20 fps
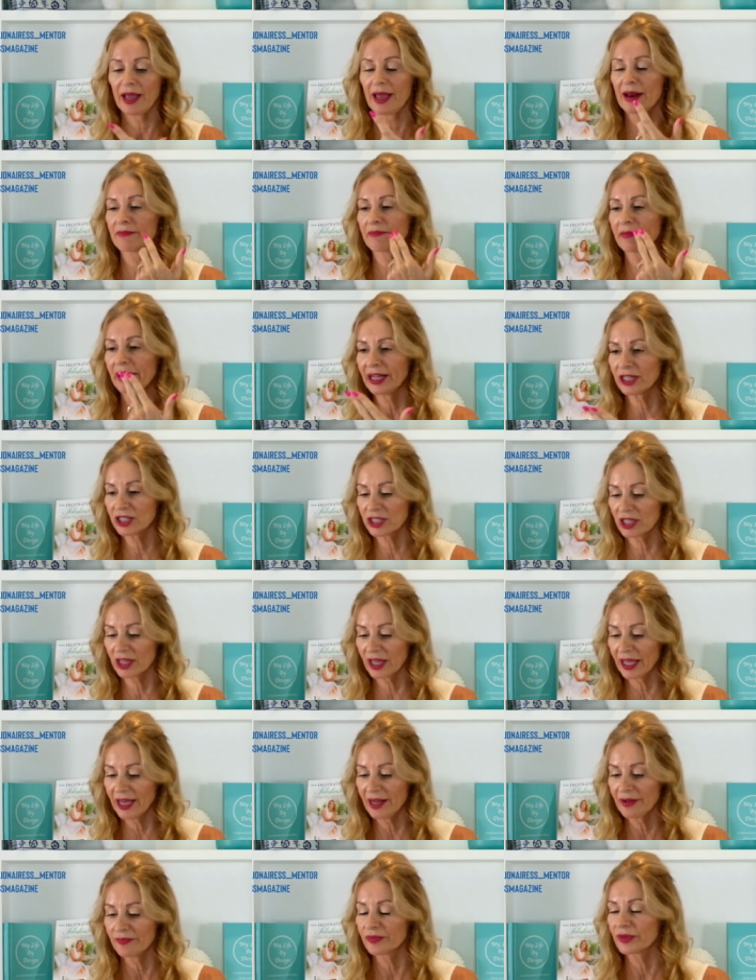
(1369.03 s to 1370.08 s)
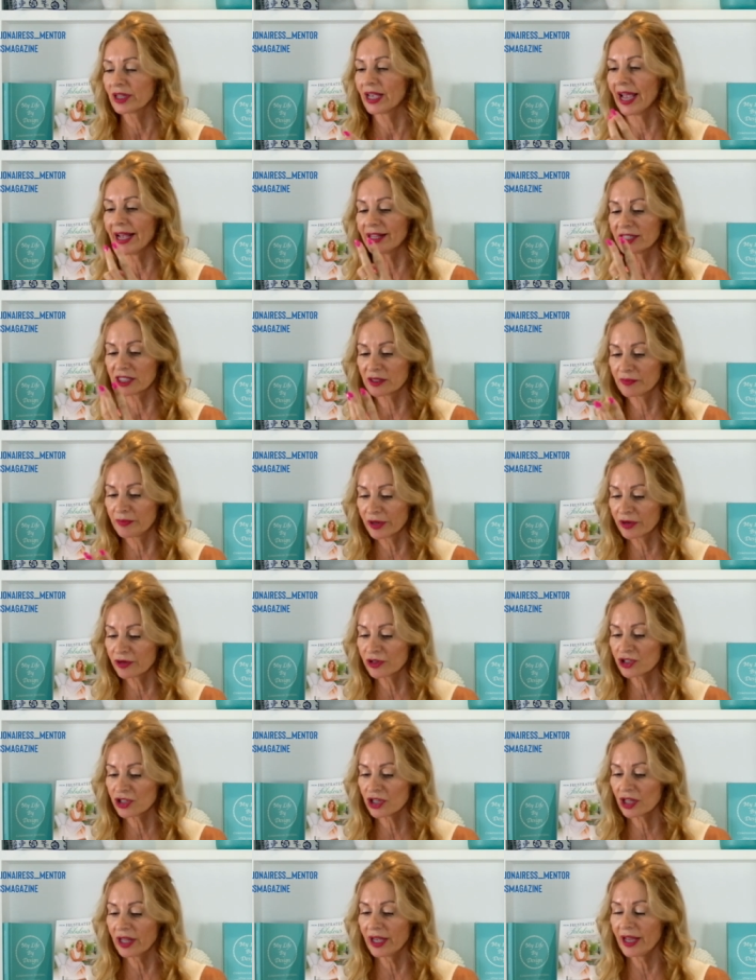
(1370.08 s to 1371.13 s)
and mentally and
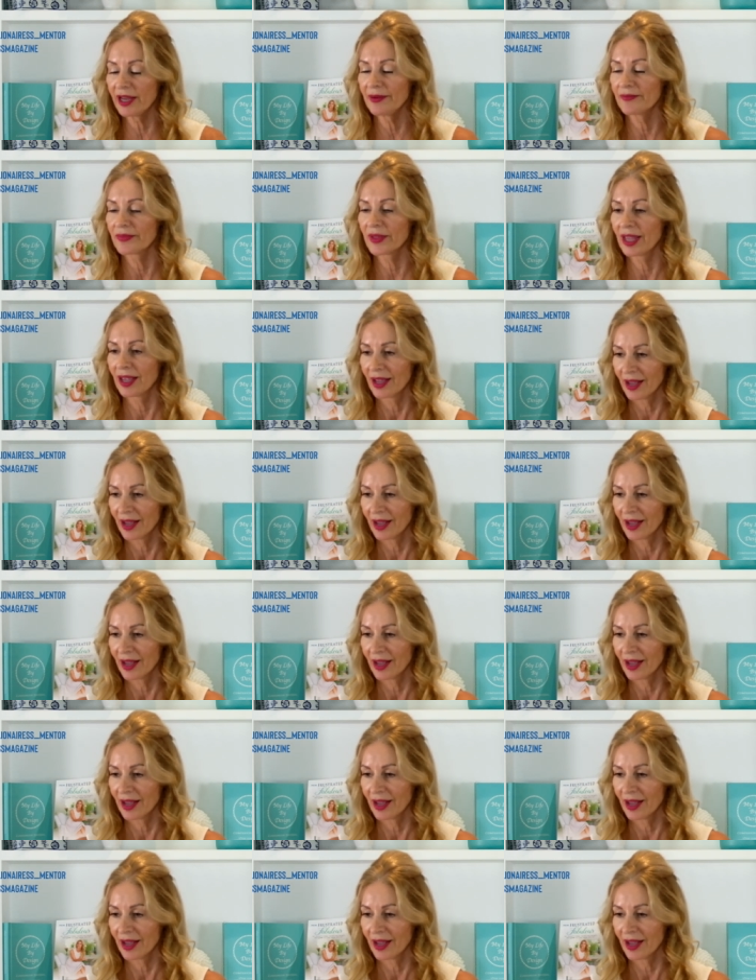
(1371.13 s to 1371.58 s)
spiritually